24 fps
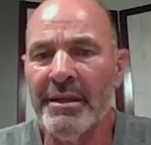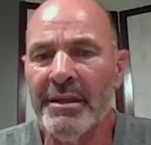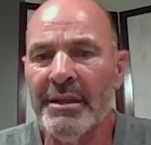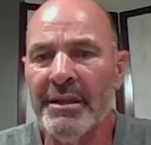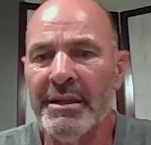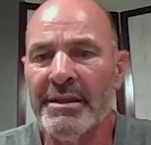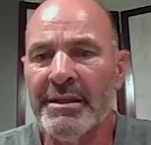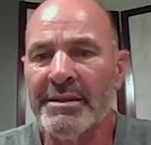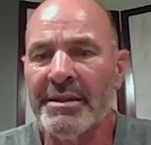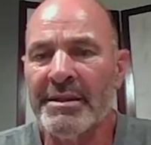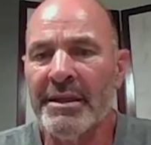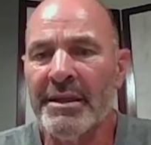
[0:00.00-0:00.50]
And
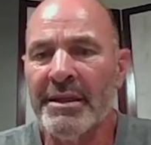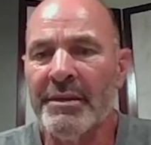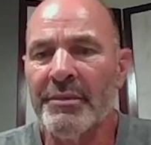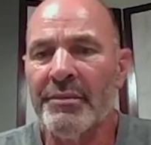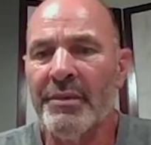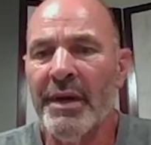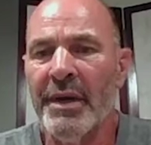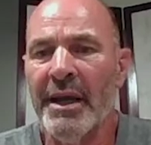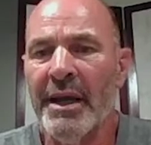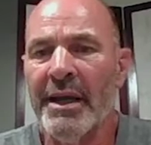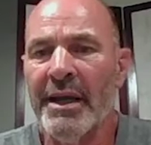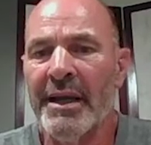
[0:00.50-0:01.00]
he said,
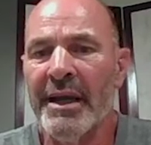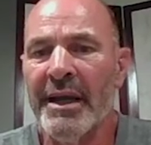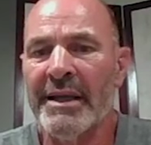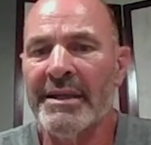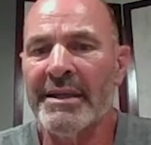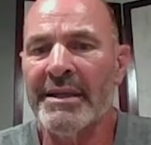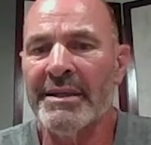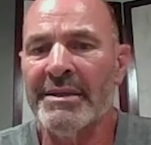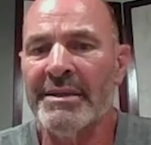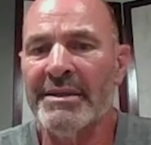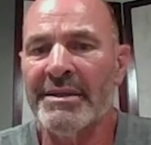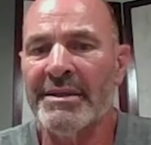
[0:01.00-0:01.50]
"Why?" I
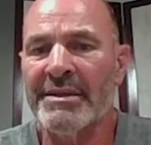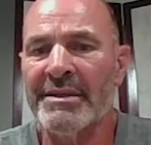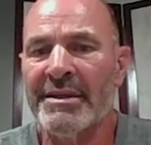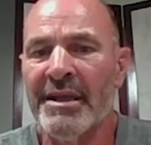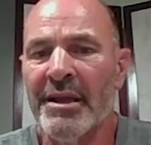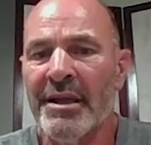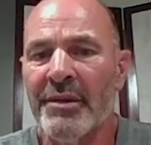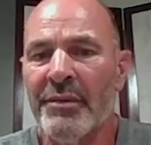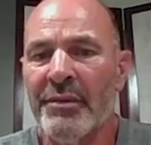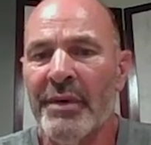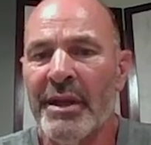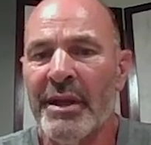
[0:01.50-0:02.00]
could just
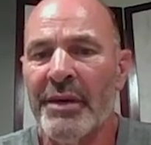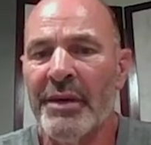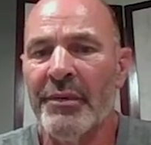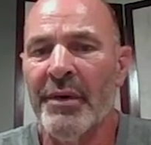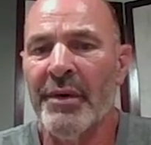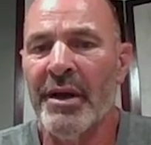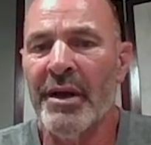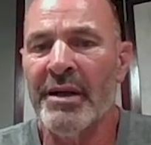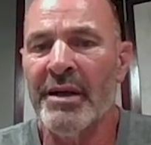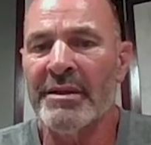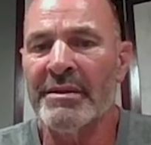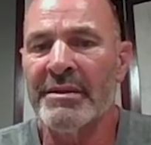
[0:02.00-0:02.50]
tell the way he
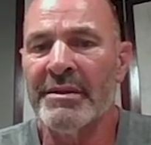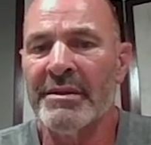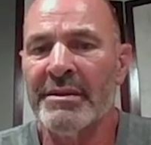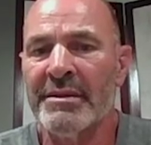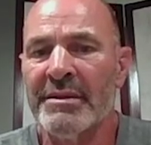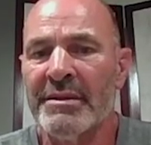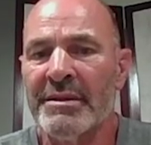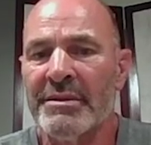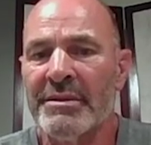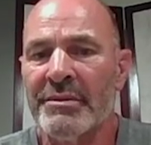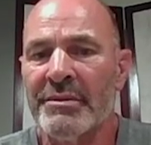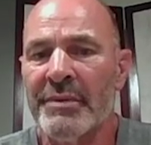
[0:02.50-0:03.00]
walked and
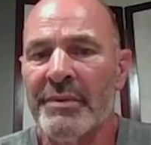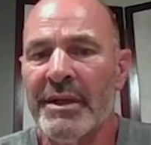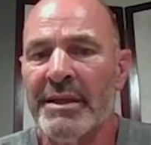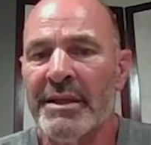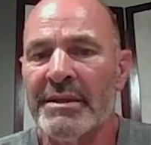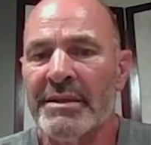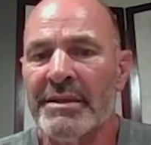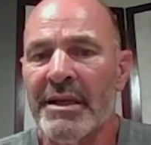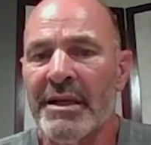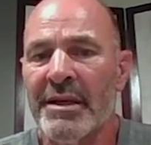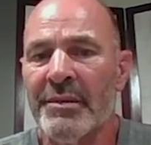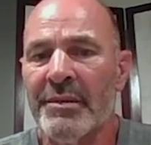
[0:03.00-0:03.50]
the way
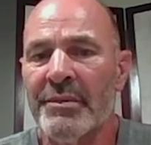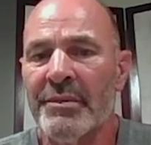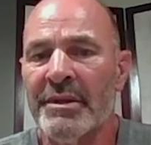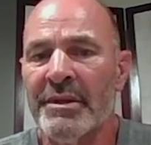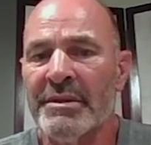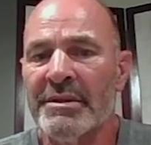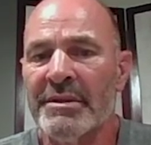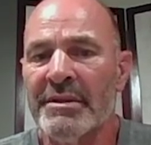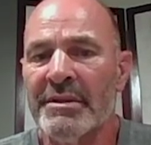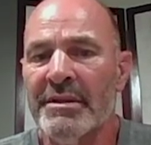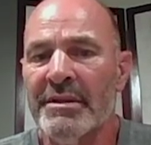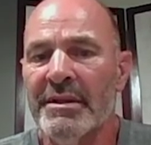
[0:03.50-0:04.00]
his arm
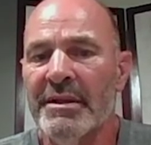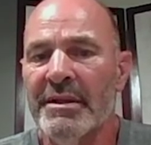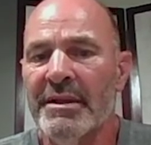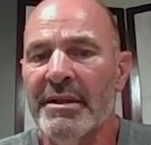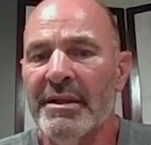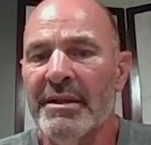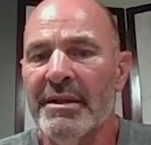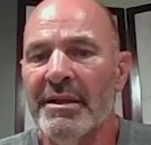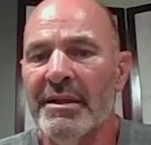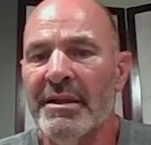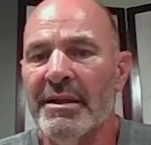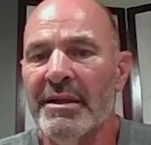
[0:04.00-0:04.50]
was.
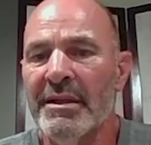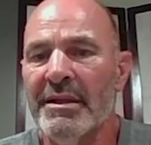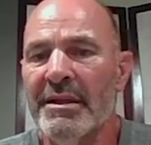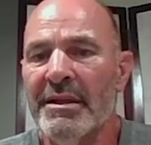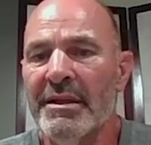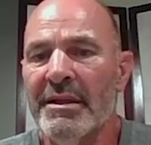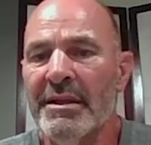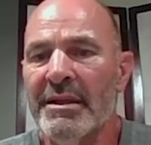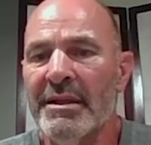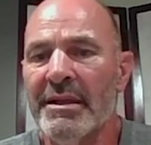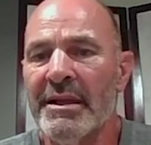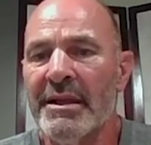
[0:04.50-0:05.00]

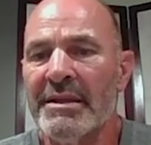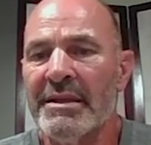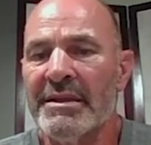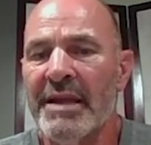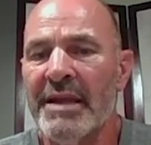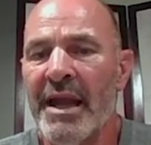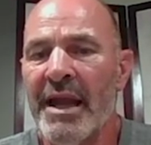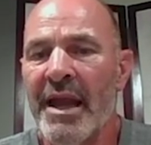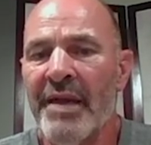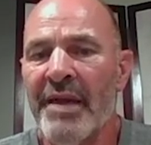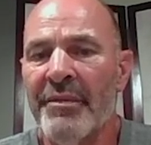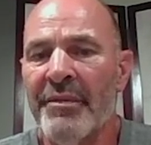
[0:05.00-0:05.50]
And I
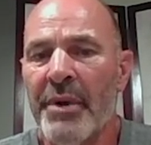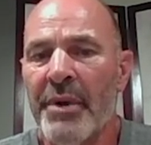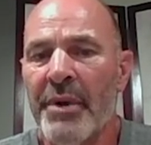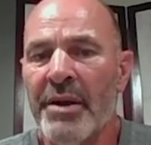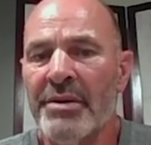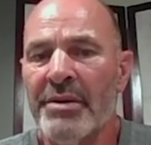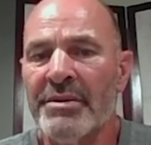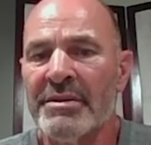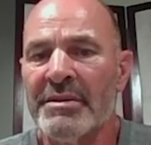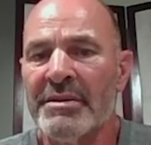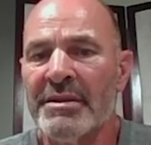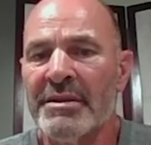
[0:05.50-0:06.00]
said, "I have
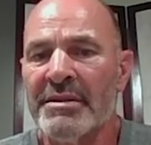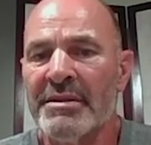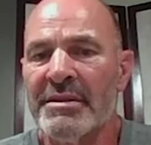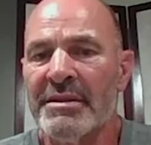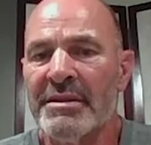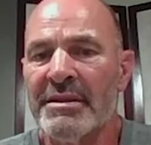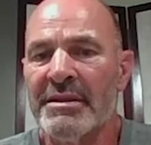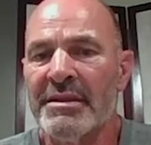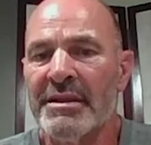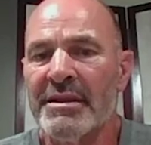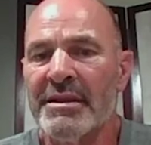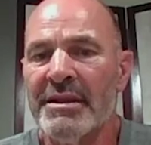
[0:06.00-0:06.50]
Parkinson's
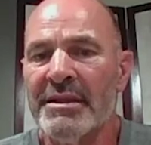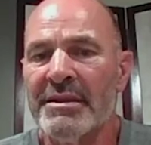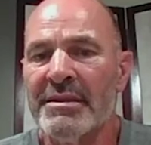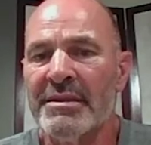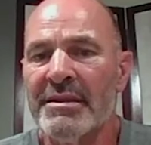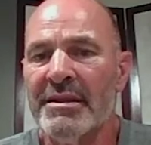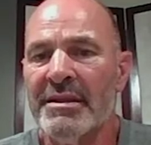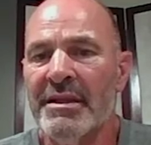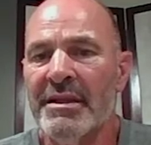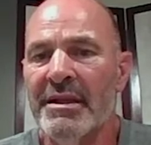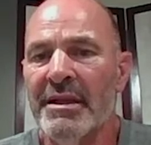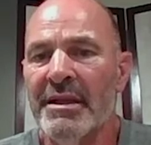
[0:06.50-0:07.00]

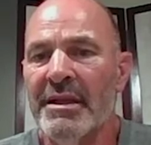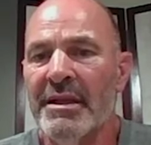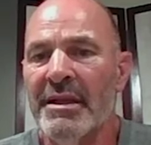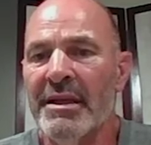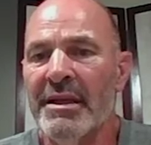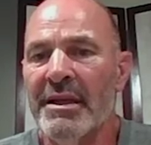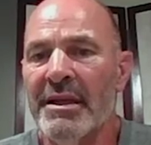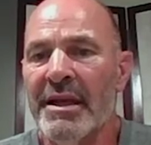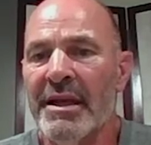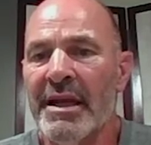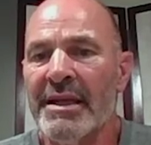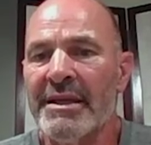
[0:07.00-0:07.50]
disease."
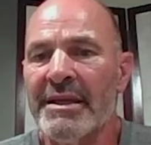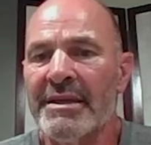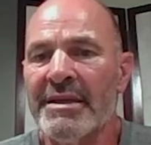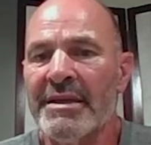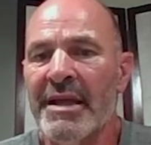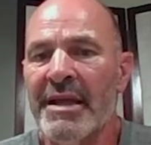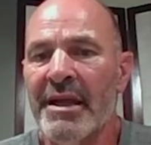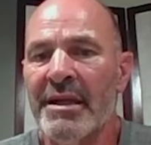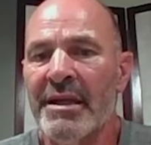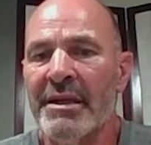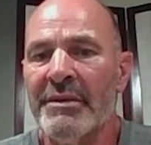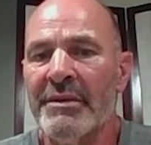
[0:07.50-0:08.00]
And I could
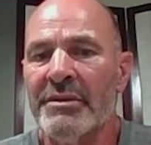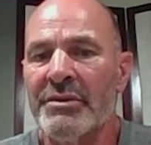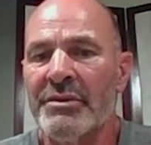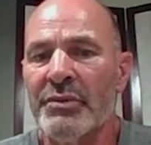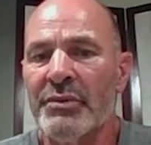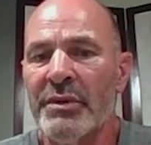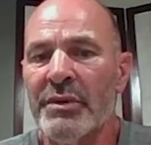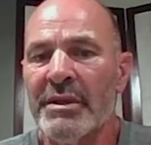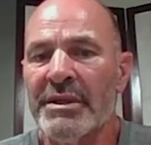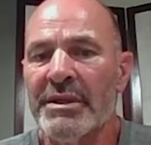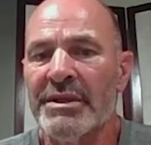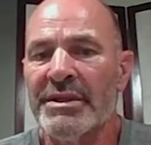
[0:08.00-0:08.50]
tell he was
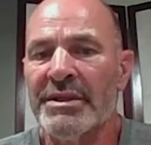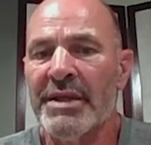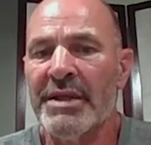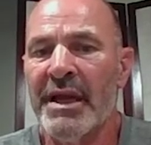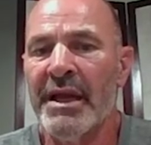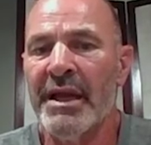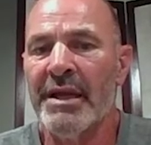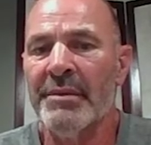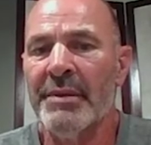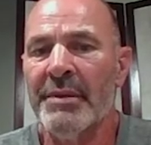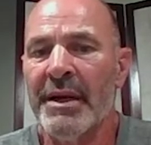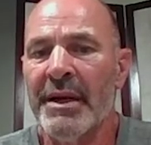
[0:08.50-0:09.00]
really shy
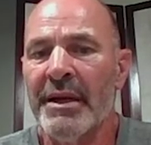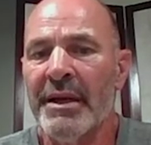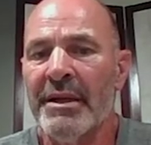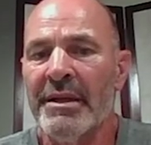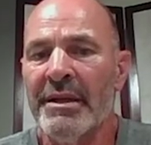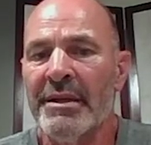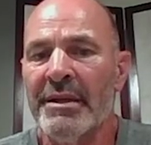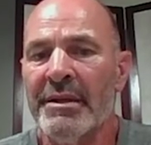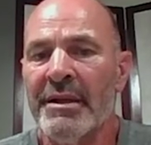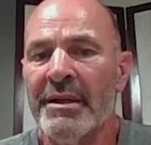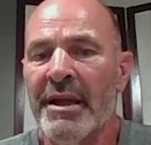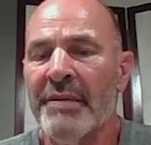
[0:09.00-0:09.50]
about
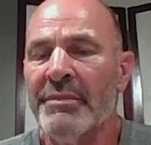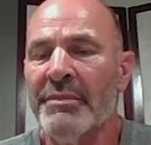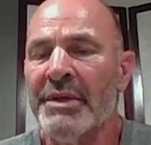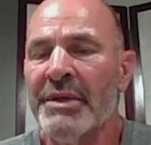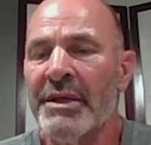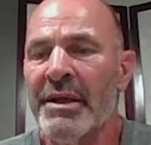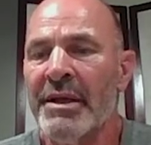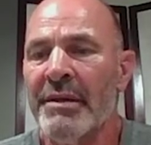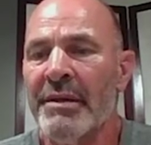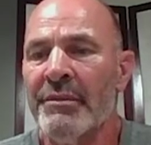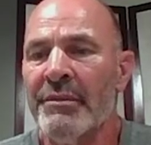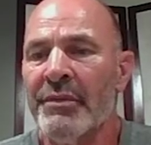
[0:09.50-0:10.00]
it. I'd
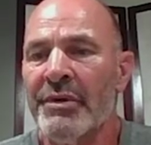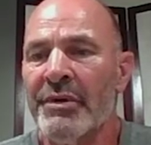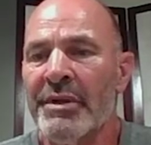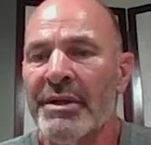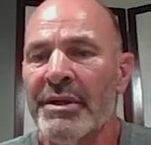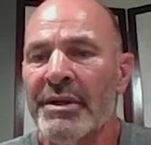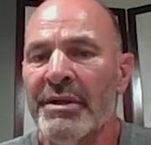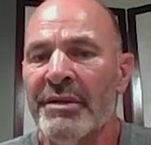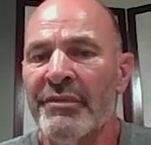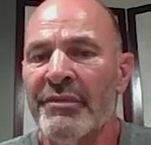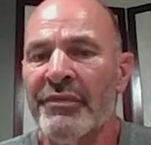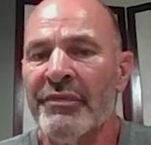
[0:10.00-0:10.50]
become really
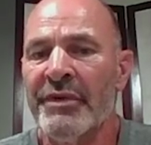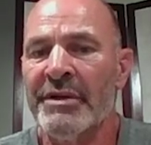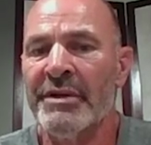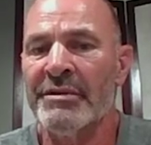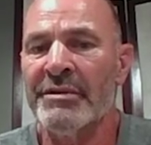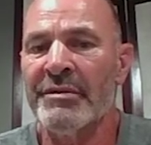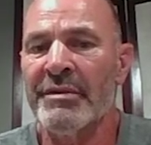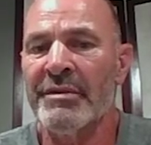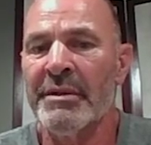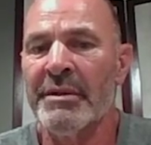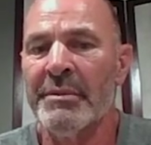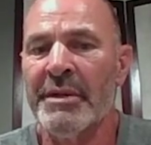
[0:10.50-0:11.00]
good friends
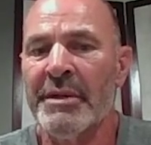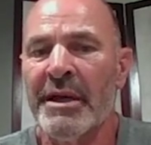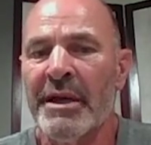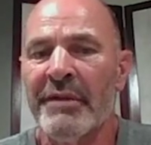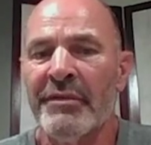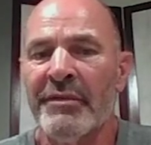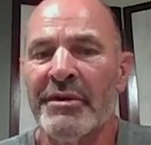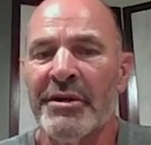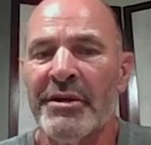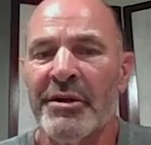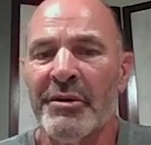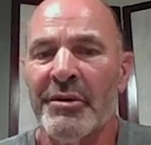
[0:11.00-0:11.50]
with him. And
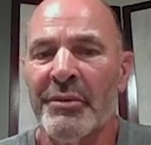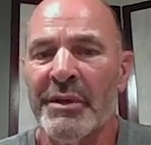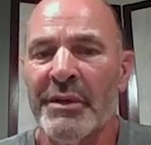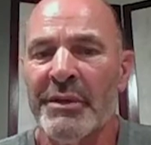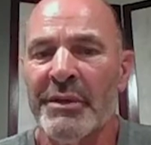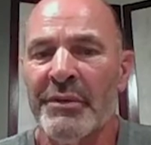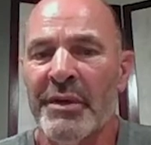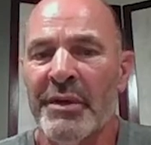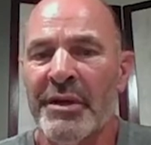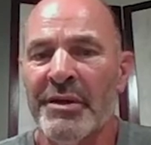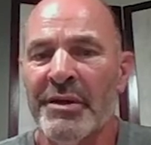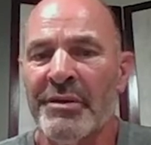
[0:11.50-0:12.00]
every year we
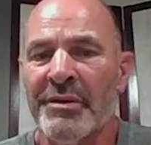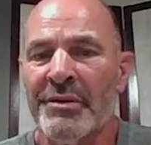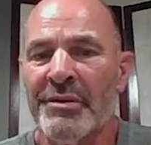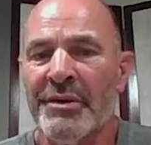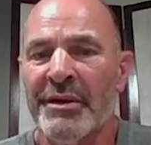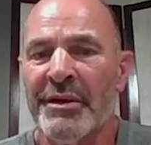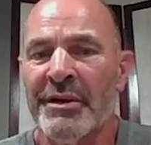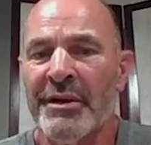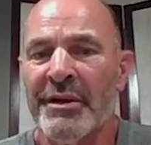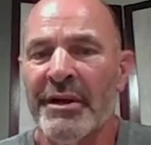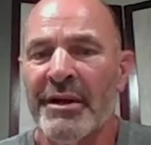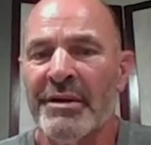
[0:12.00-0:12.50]
run through
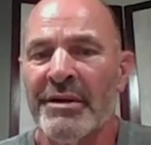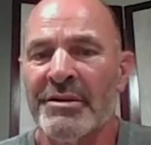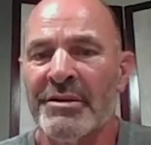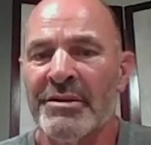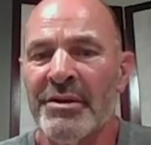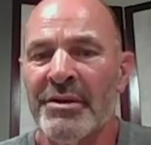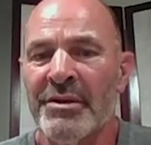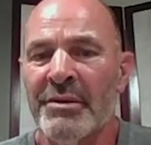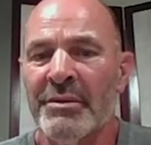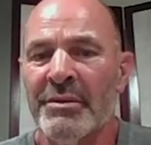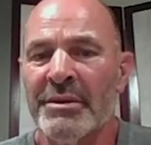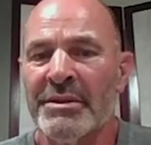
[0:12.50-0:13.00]
there on our
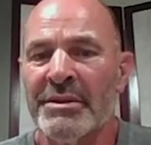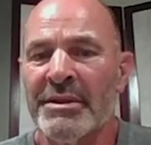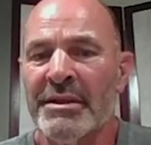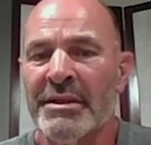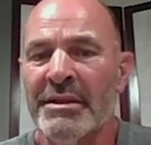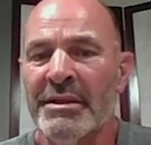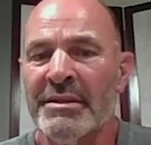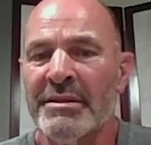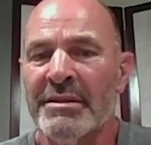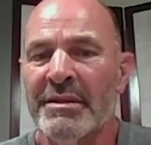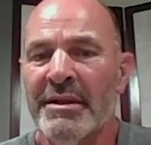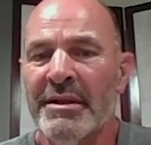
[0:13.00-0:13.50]
snow machines.